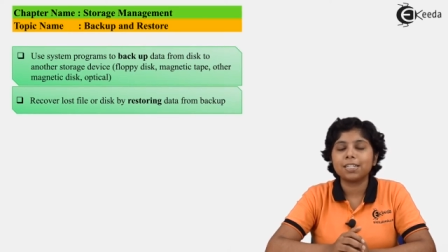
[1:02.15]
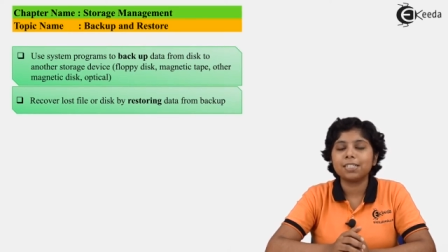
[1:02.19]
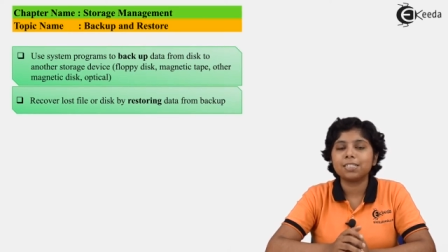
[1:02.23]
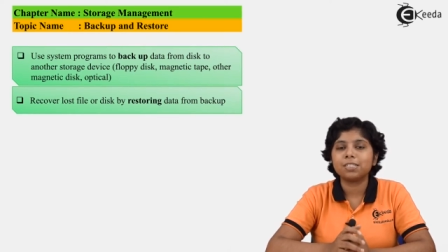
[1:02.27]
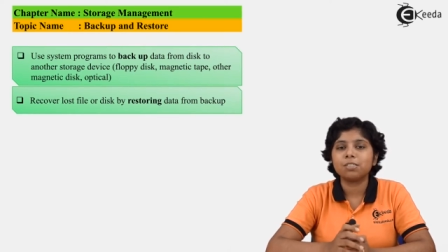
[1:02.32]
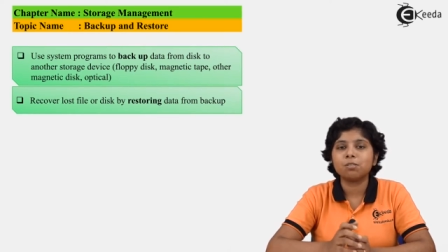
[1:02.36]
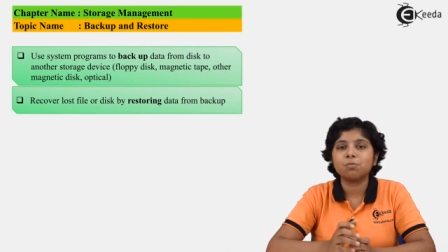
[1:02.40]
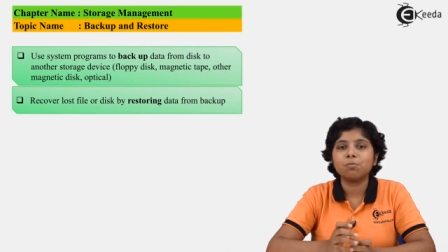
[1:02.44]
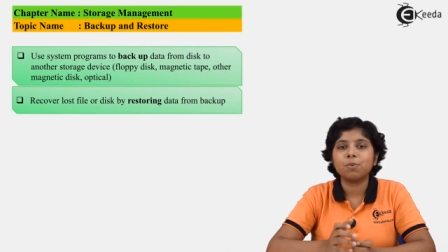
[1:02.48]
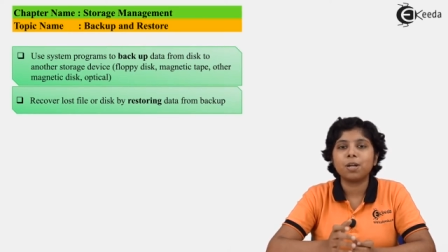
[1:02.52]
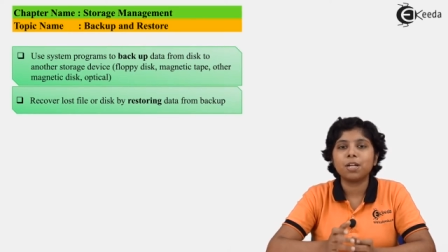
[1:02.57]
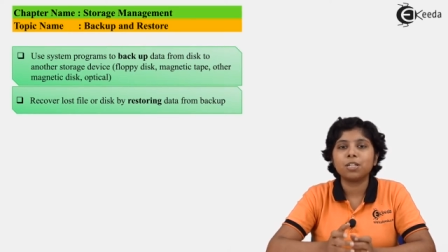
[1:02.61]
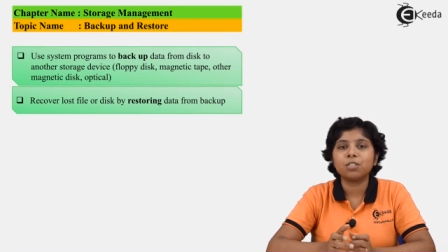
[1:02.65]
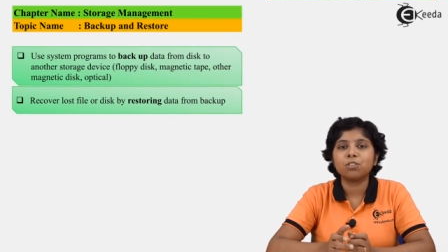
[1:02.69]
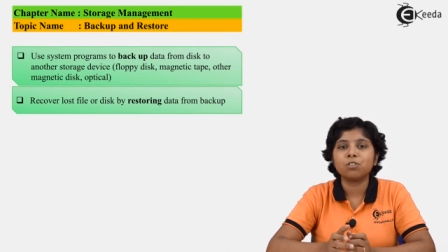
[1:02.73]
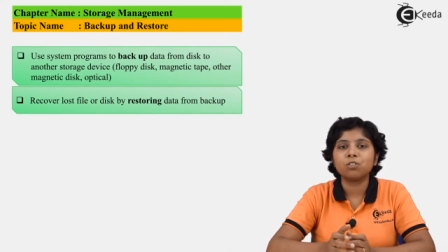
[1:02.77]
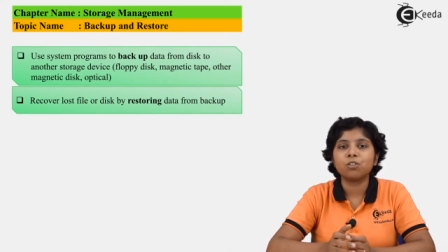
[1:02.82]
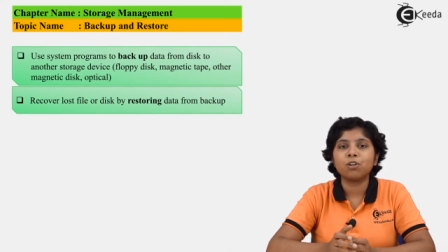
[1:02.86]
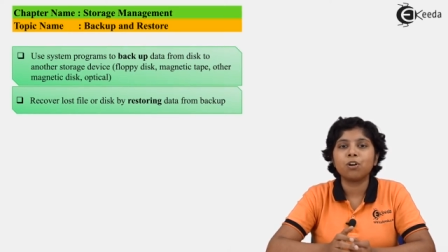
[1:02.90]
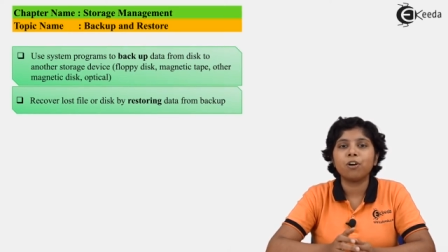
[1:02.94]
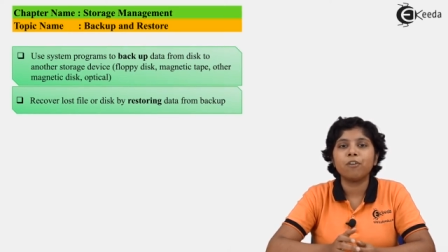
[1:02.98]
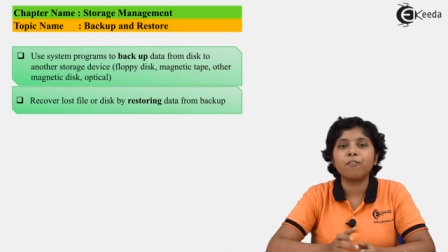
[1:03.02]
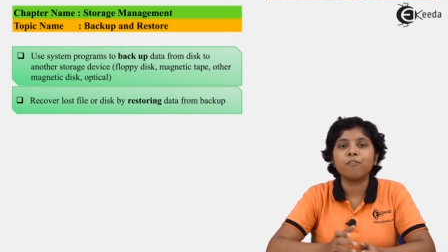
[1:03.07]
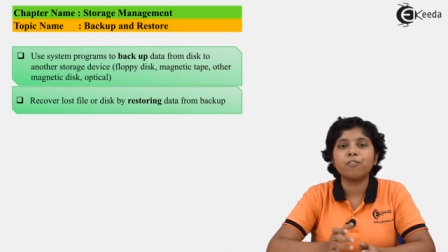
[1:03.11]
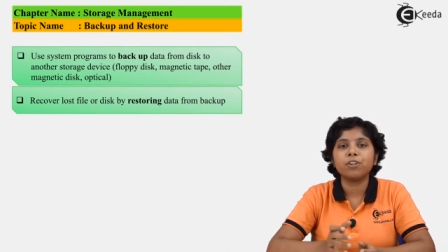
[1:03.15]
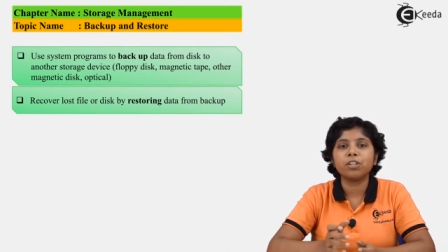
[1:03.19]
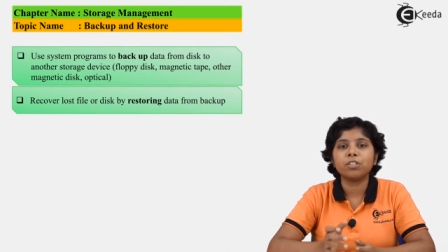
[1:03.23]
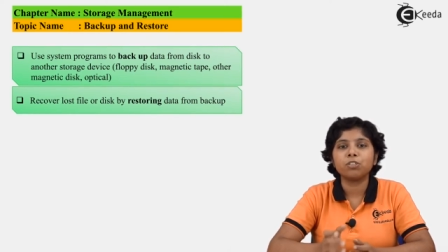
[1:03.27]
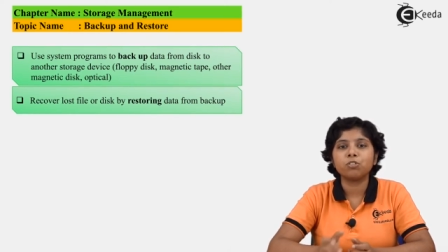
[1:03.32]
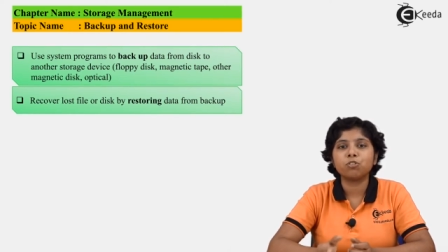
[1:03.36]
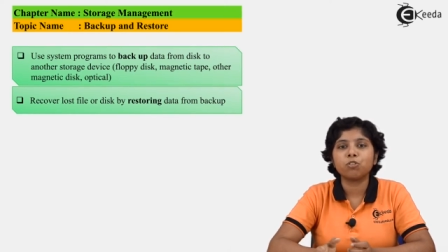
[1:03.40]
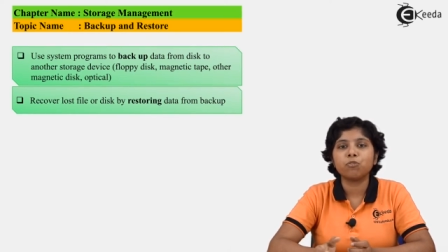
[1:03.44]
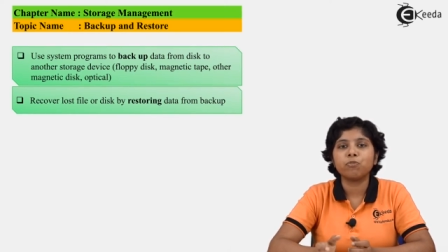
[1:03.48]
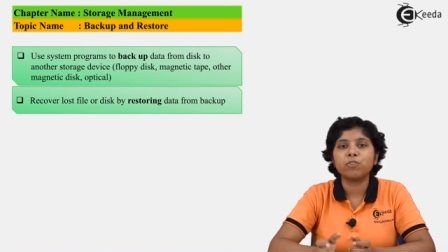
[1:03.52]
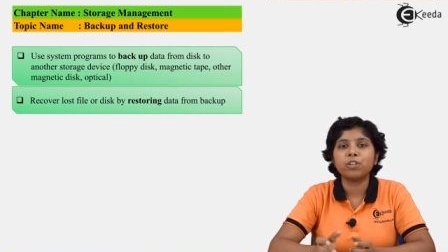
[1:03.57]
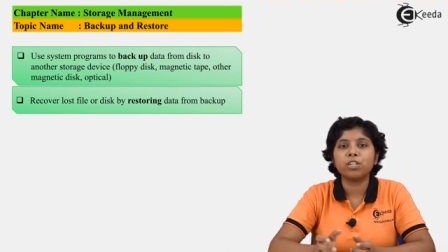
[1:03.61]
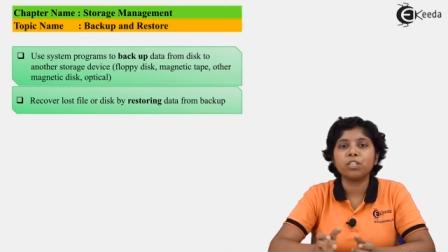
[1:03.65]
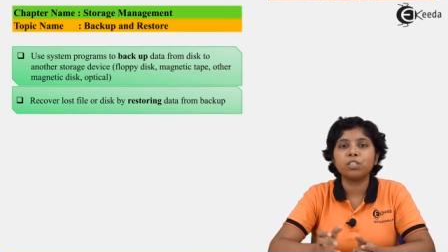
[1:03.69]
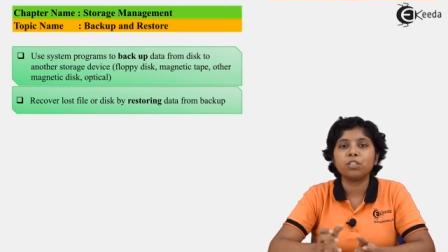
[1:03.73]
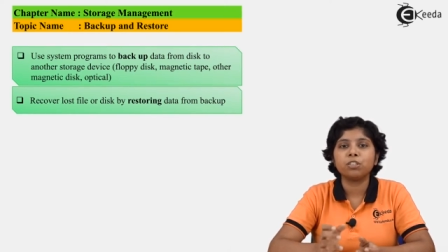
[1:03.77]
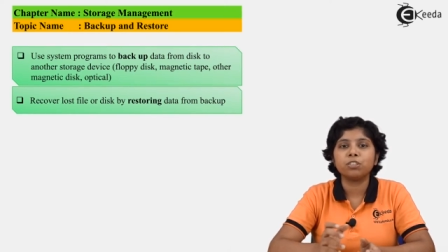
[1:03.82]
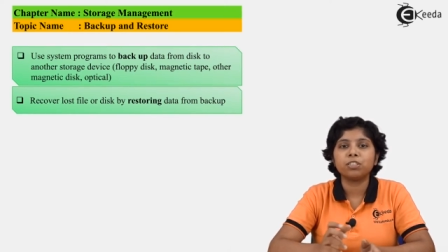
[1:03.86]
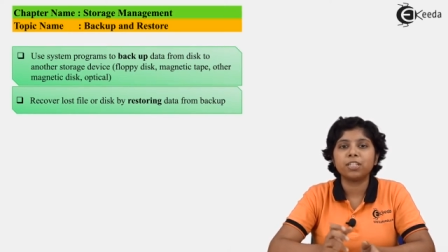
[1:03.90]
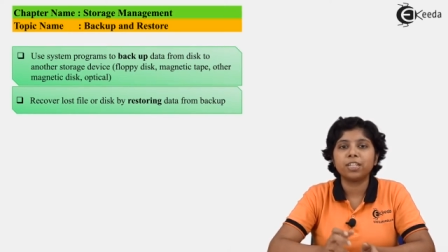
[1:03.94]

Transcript: is the matter of retrieving the